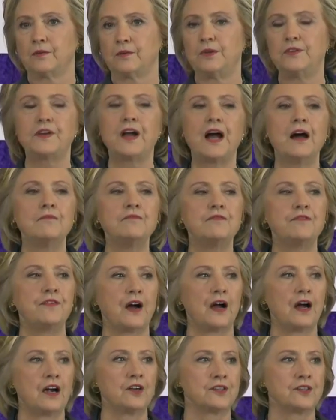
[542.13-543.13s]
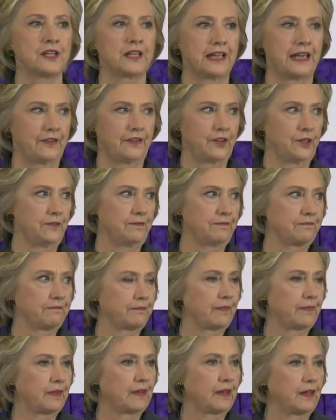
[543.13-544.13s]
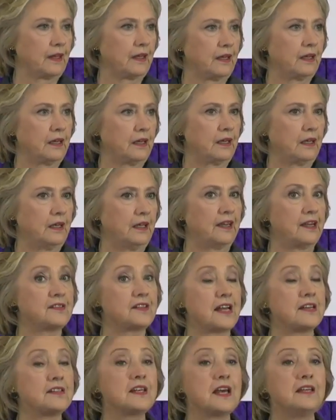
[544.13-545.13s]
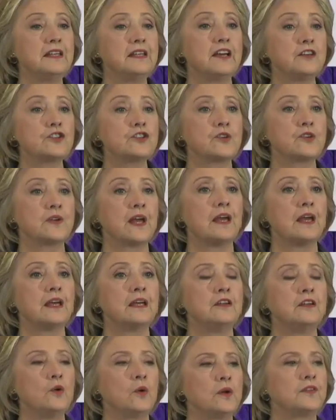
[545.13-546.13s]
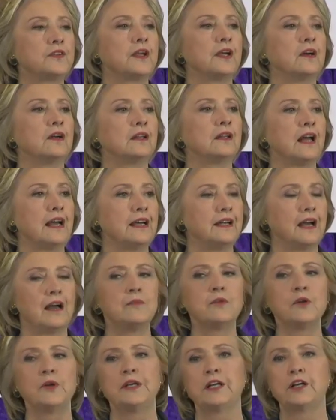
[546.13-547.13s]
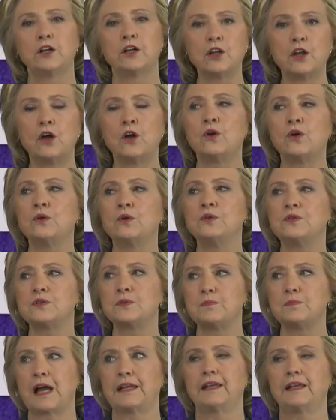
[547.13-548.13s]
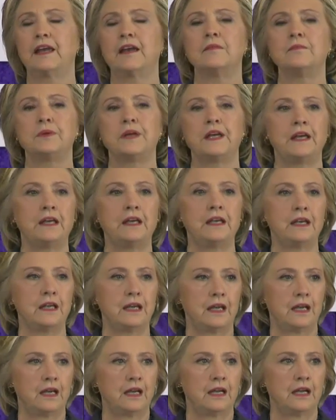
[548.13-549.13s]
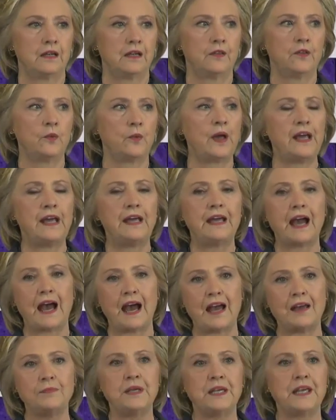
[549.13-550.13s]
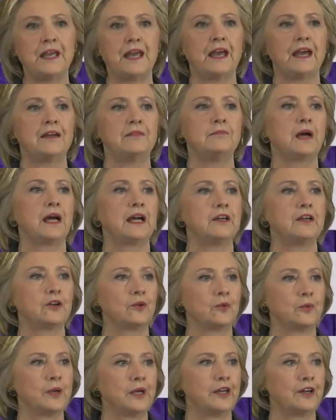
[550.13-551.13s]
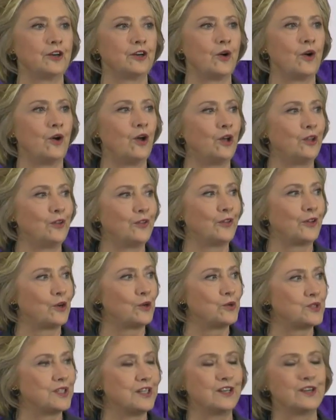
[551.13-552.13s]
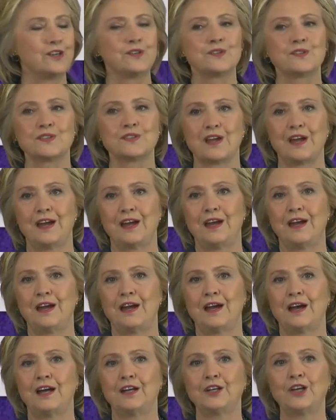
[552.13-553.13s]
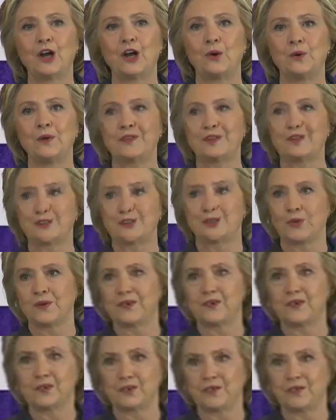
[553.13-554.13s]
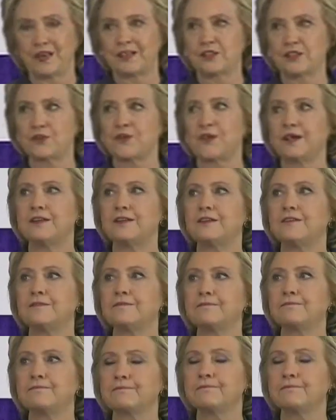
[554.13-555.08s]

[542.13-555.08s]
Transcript: We've come far together. And as I said yesterday in North Carolina, I'm going to close my campaign the way I began my career all those years ago at the Children's Defense Fund.